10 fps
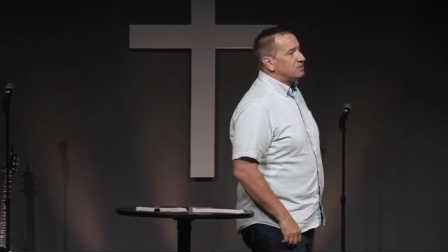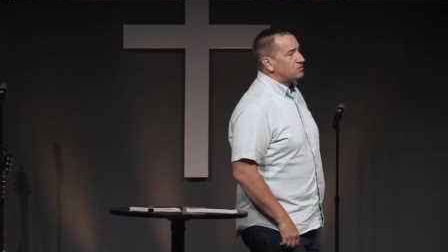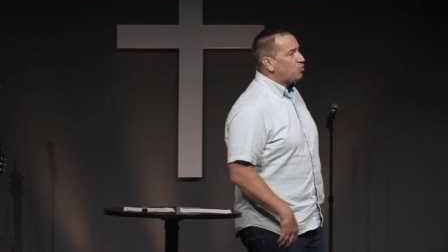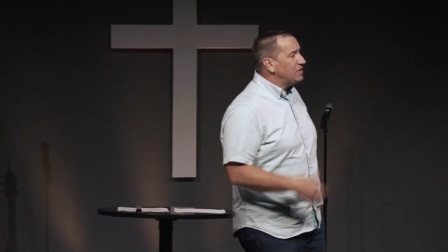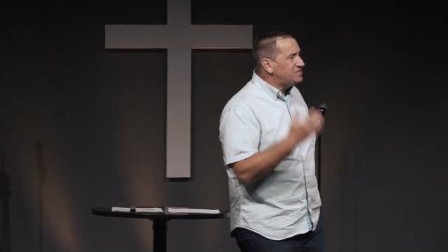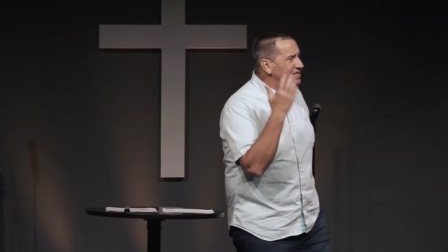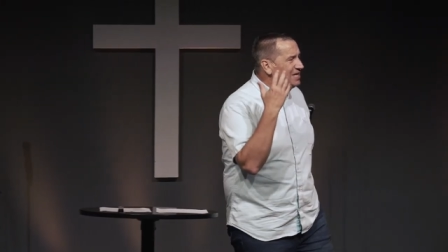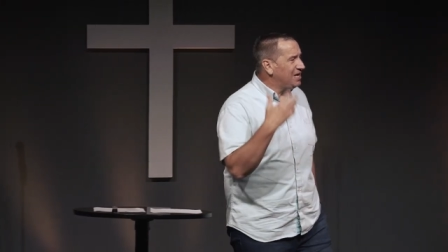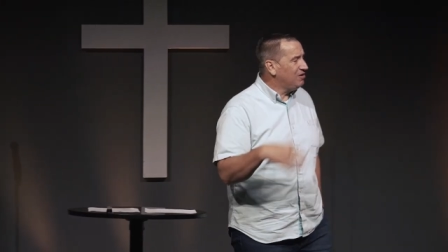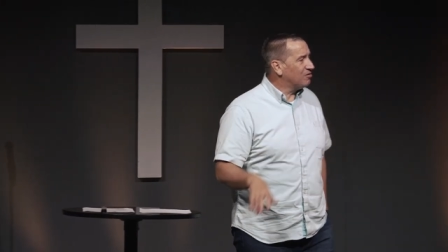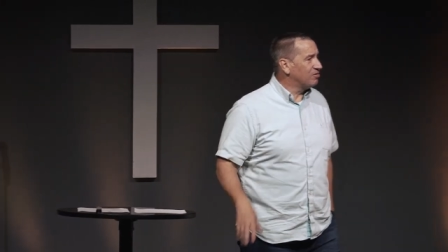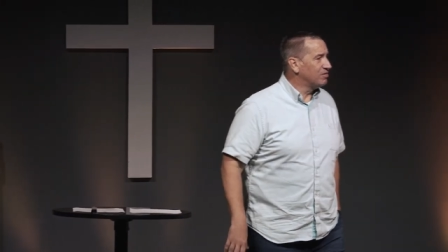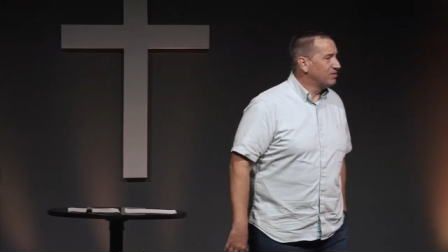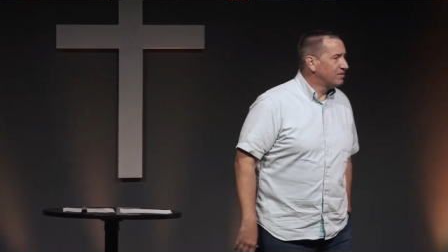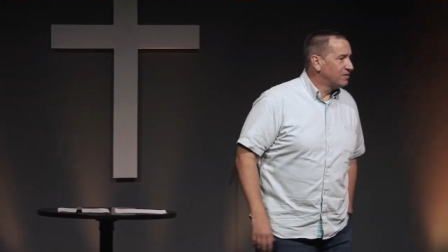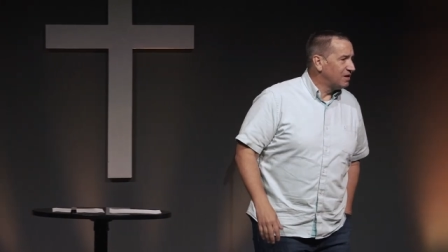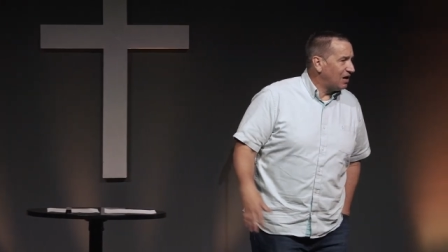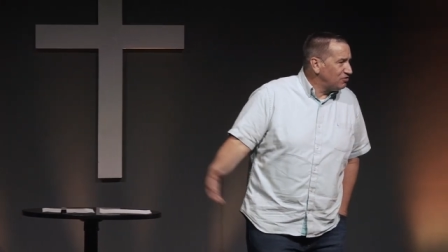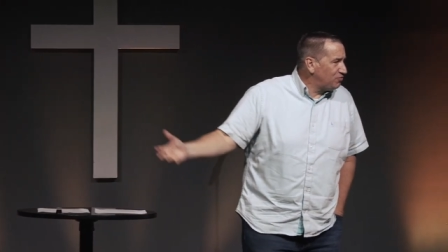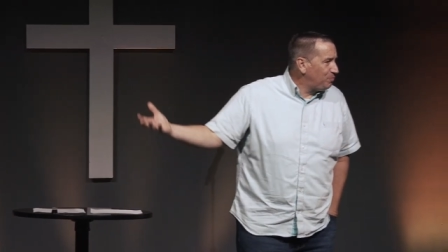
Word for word: Twice a year. I'll just